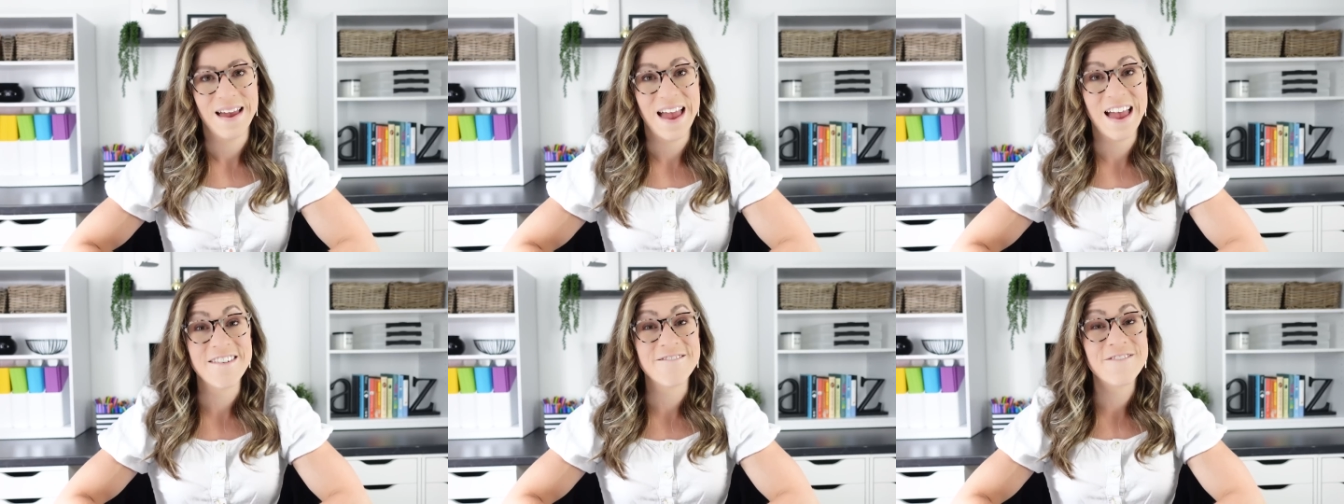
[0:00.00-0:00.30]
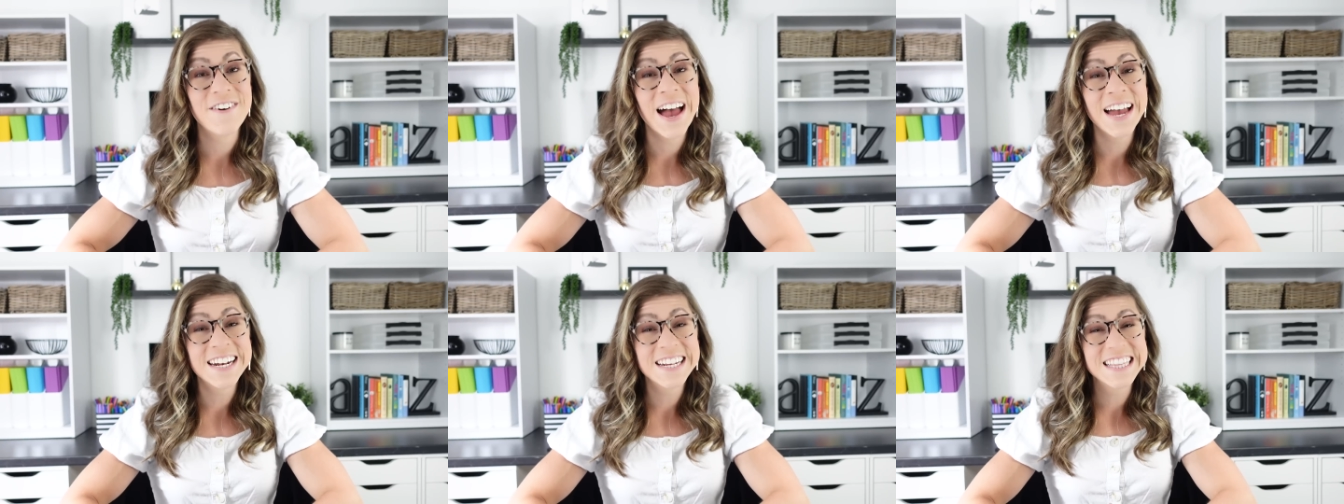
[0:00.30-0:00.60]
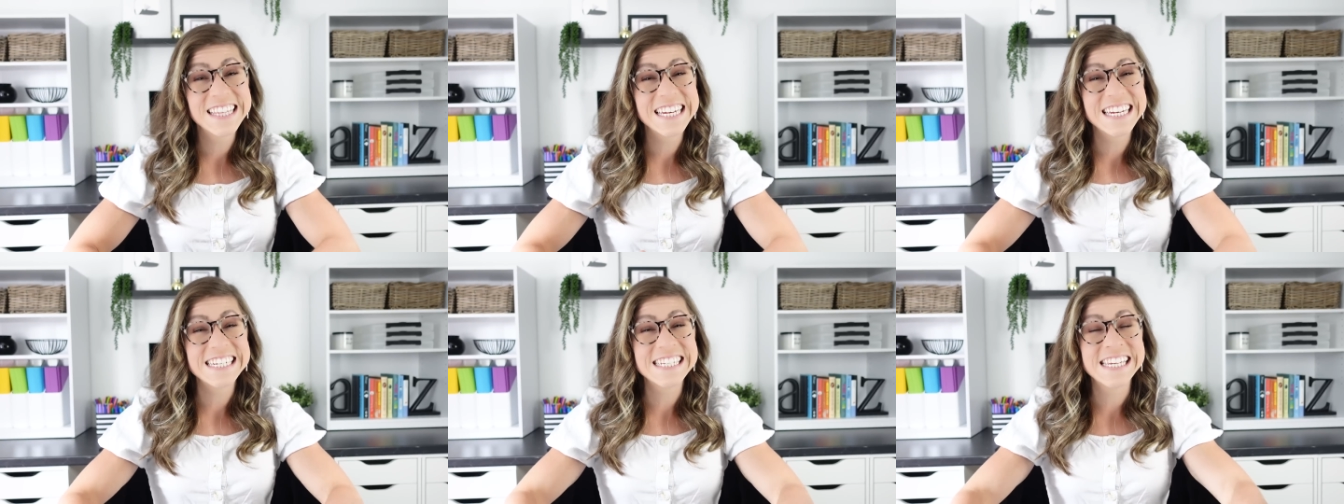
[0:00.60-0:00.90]
And
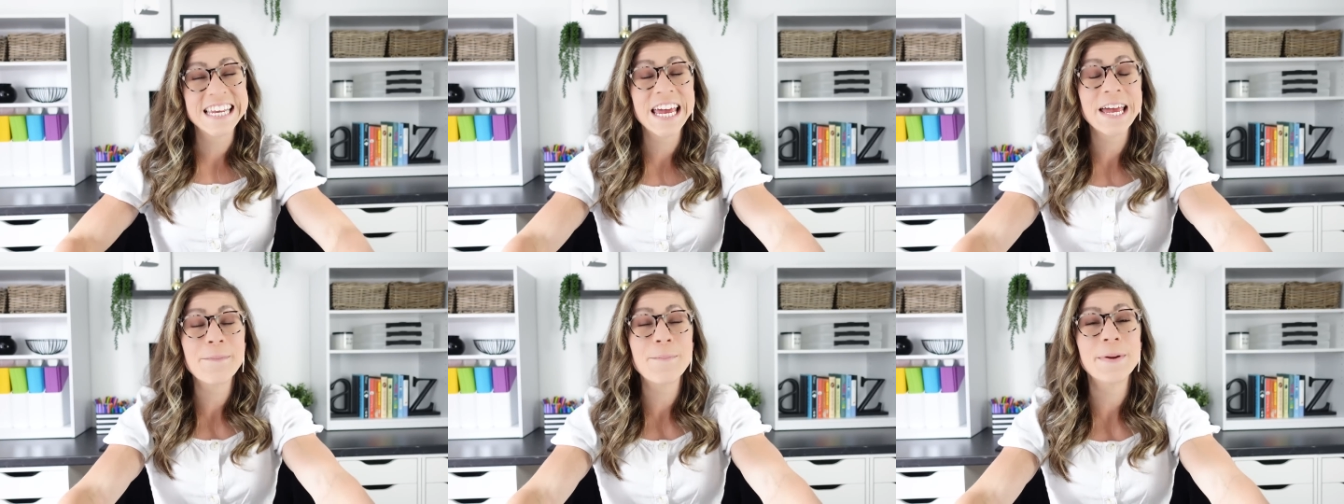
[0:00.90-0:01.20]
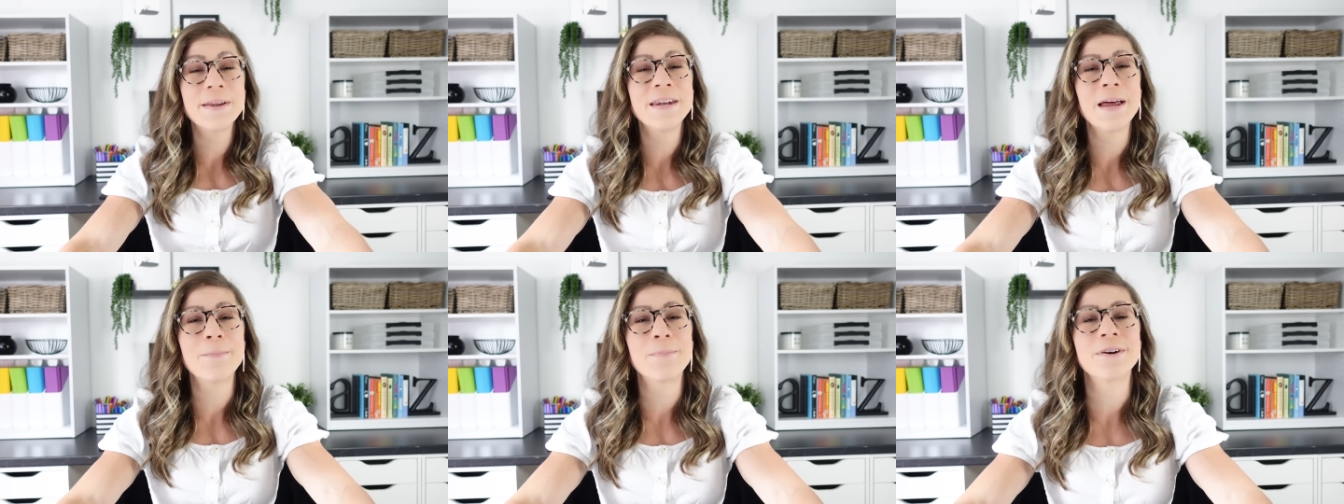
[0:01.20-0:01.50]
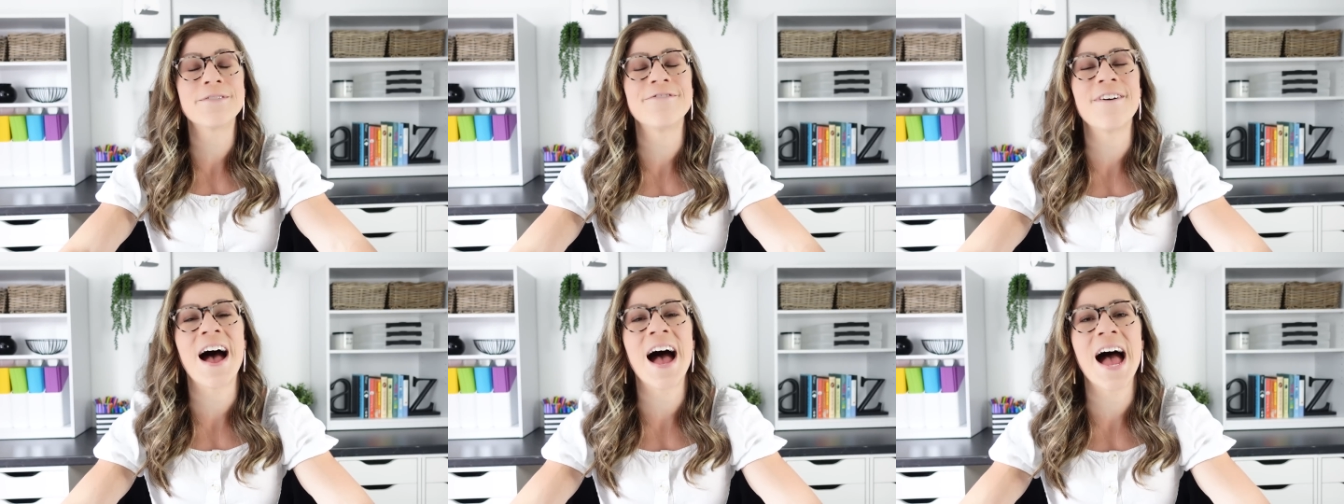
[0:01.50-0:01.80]
finally, tip
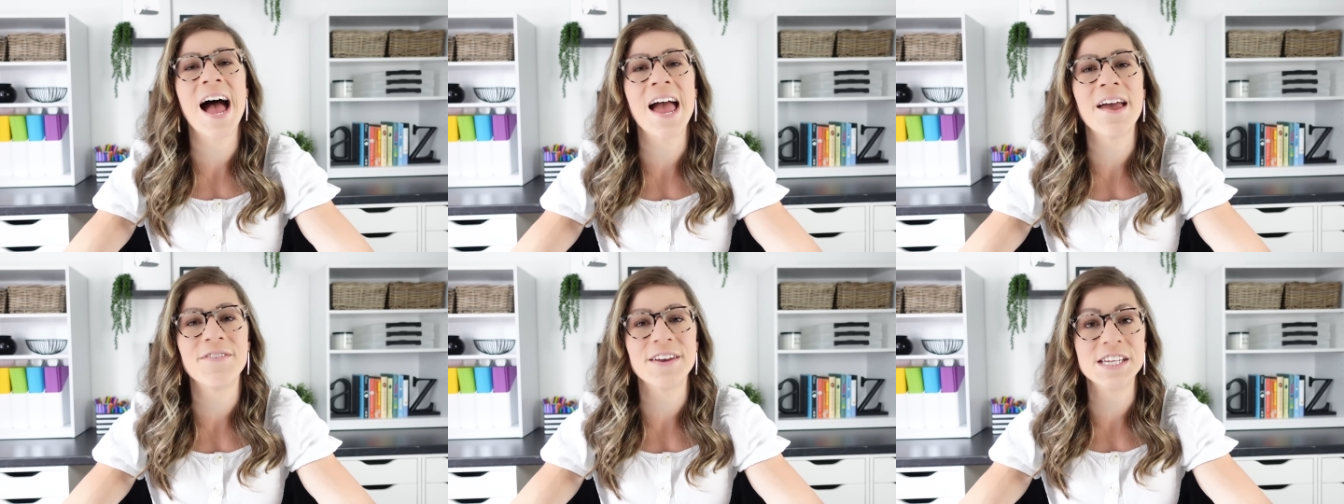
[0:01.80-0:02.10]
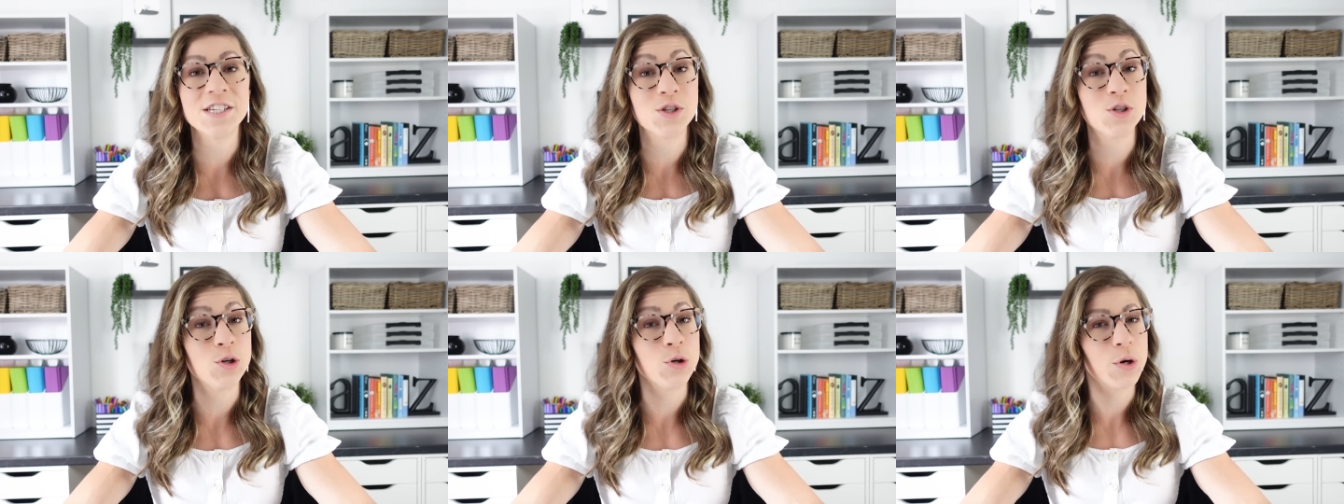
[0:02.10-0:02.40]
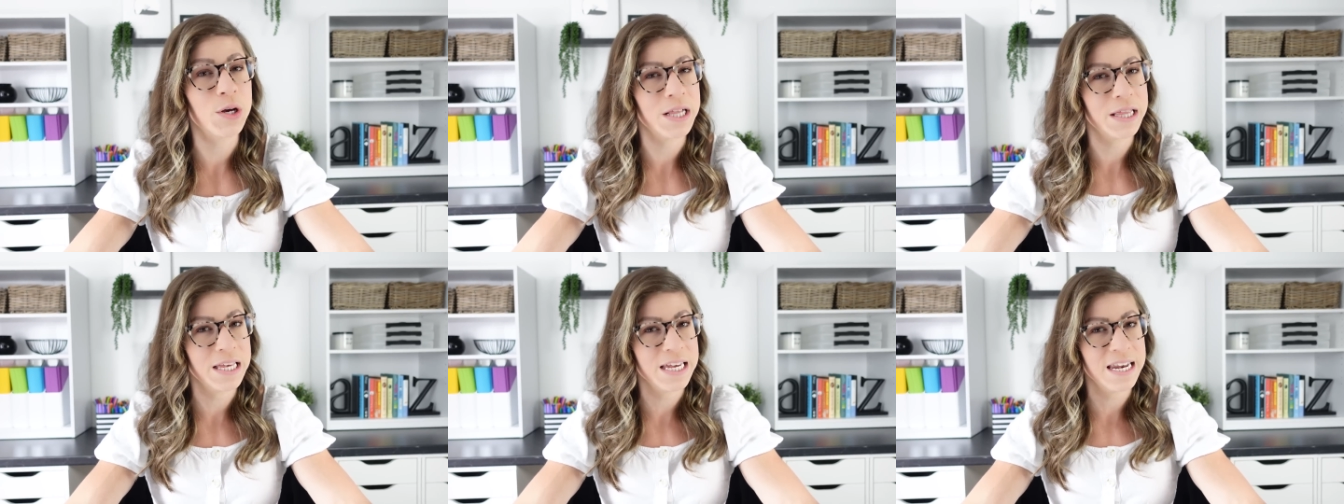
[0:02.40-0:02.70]
number five is
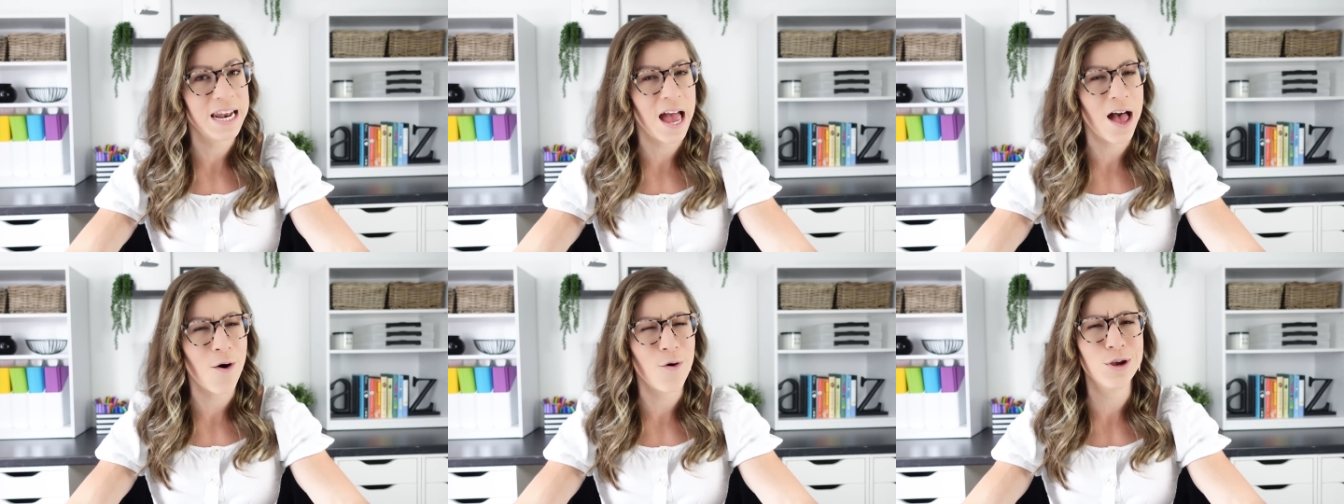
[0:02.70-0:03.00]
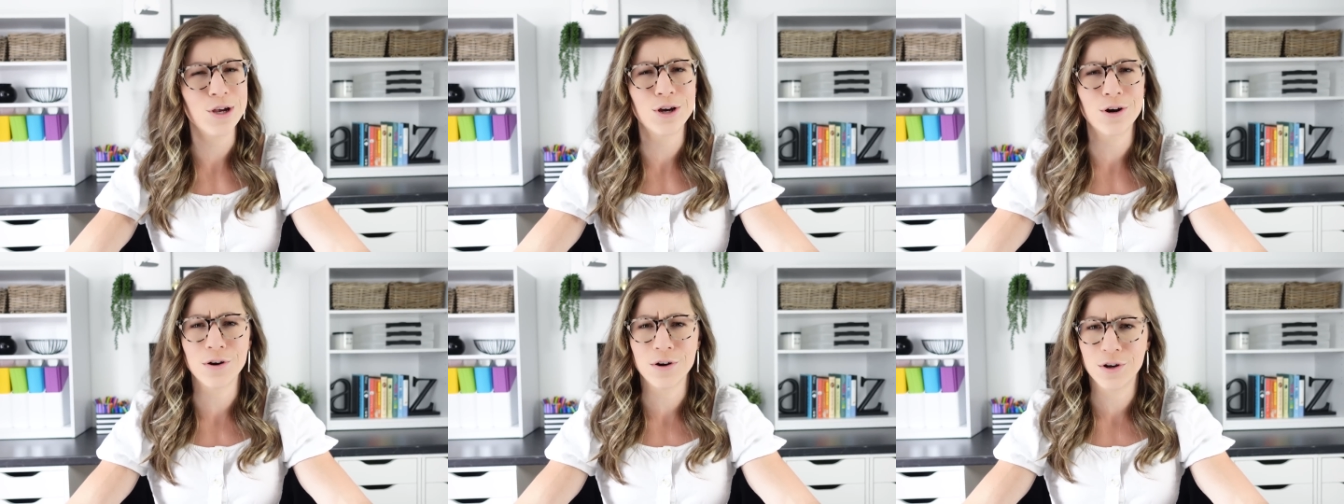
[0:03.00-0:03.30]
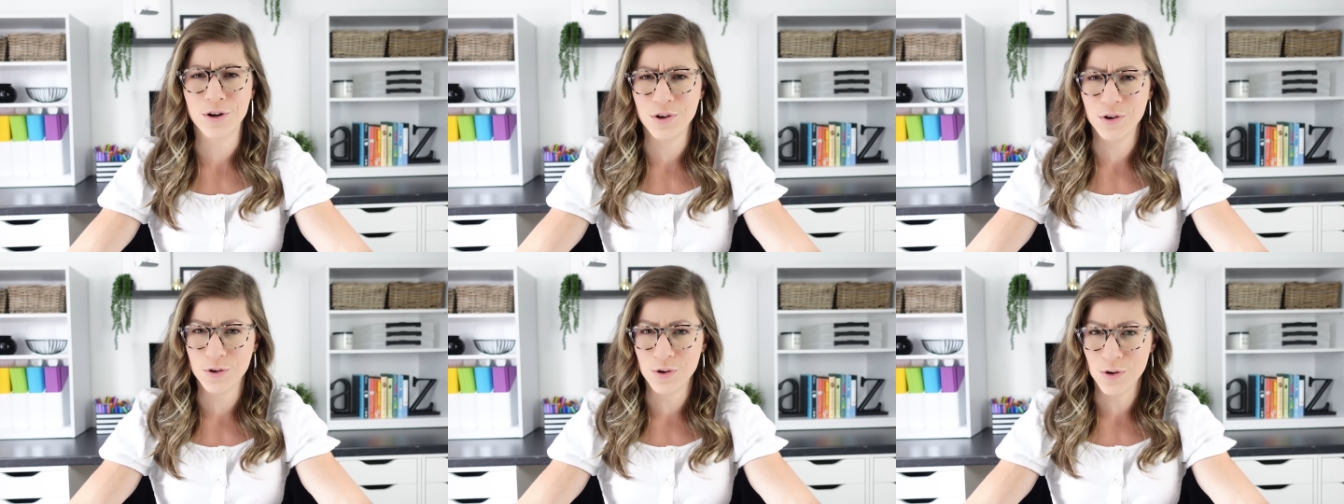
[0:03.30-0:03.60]
to clean out your
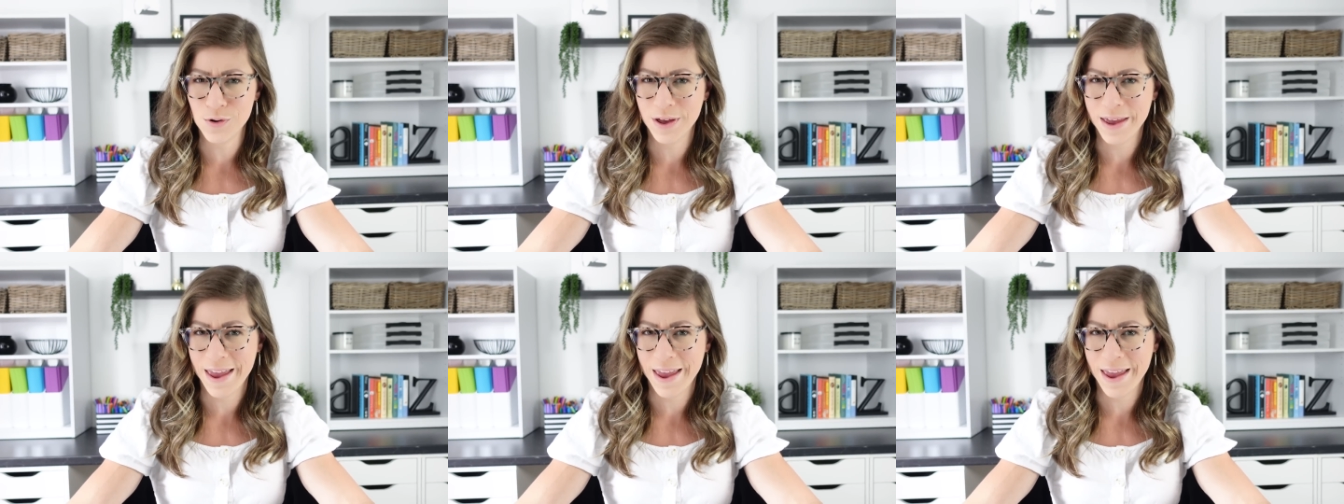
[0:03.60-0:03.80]
Google